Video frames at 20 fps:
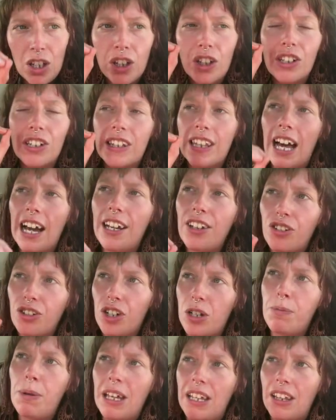Because that is
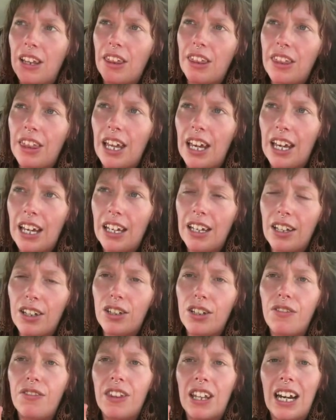going to be the thing
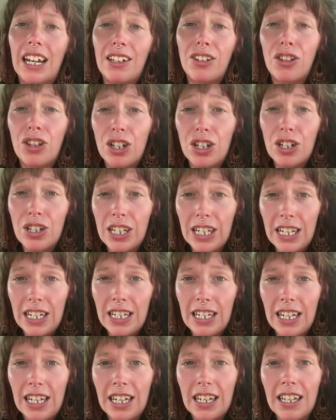that for the next
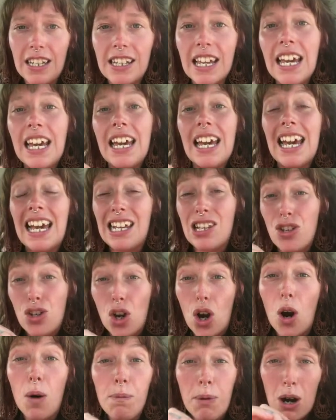13 years is
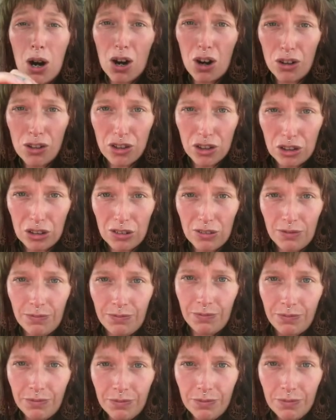your portal.
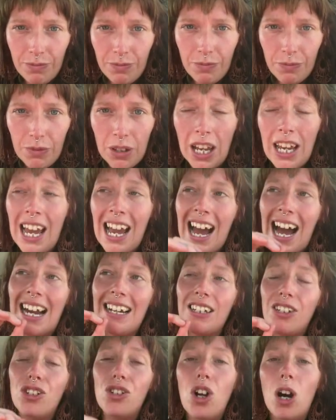
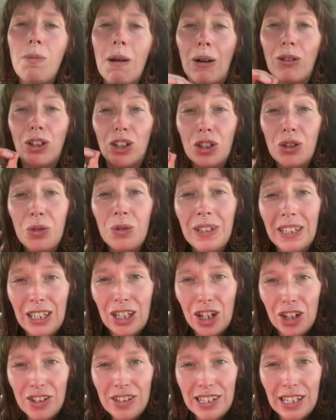And it's not about losing
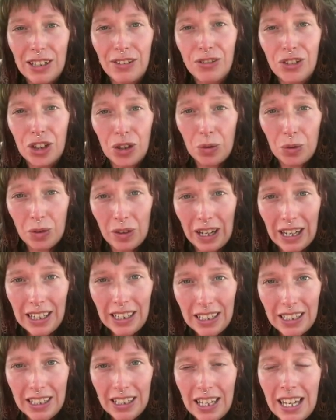yourself to
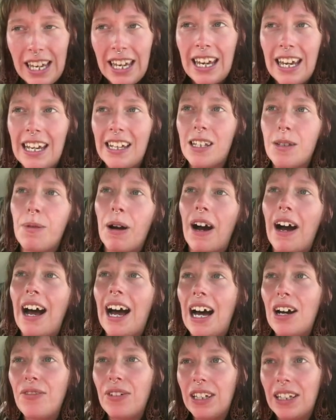that. It's about
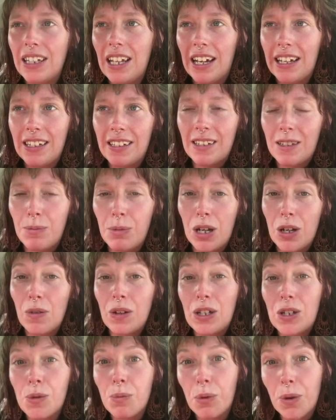having that
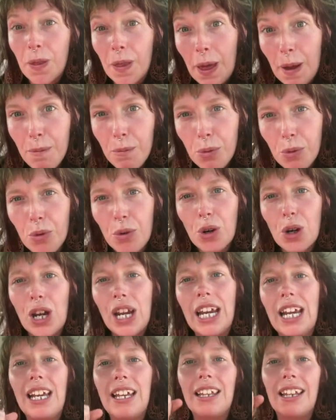experience, but then
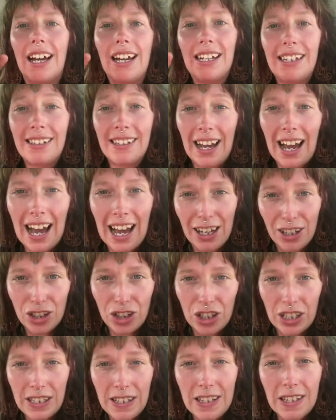bringing that into
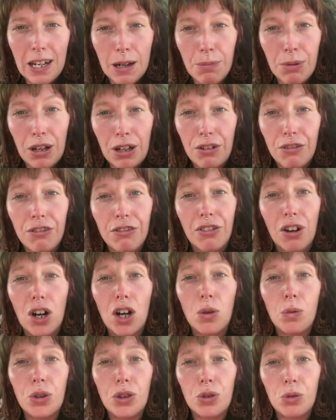action and stepping
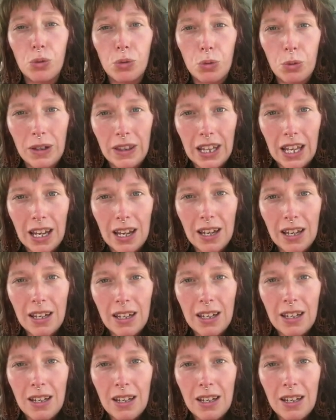forward with it.